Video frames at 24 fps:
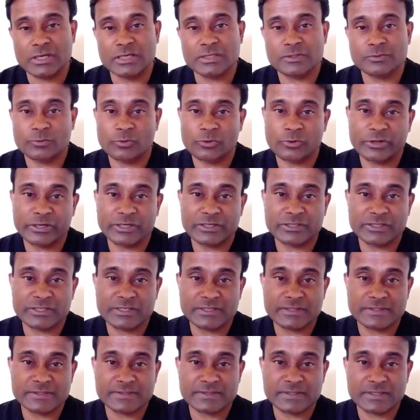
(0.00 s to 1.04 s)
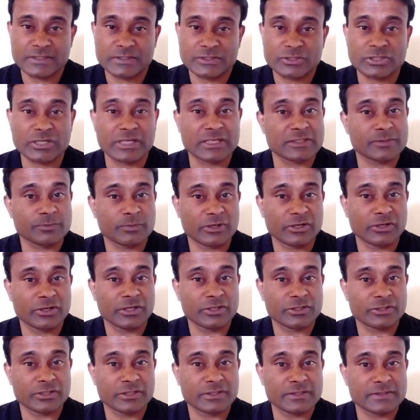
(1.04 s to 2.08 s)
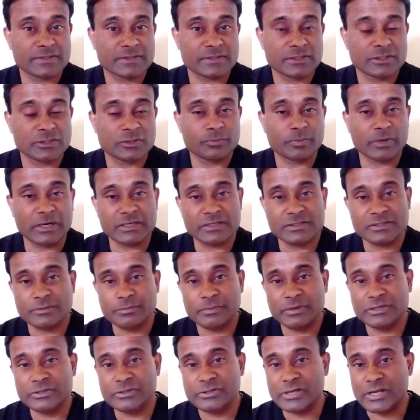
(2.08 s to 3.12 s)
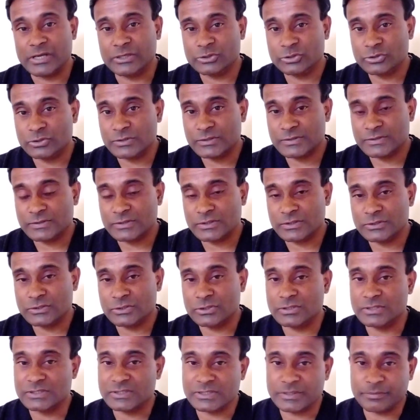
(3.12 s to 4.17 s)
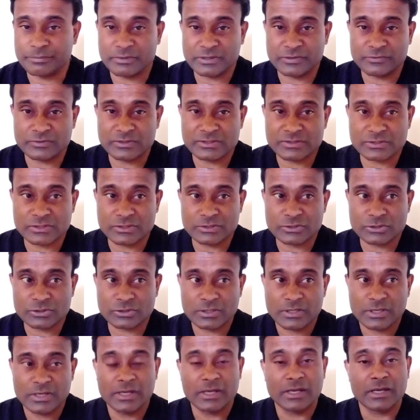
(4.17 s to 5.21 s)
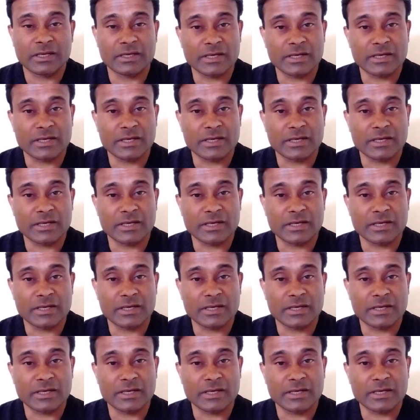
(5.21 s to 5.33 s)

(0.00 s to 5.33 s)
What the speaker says: exploratory research, explanatory research, participatory action research, descriptive research,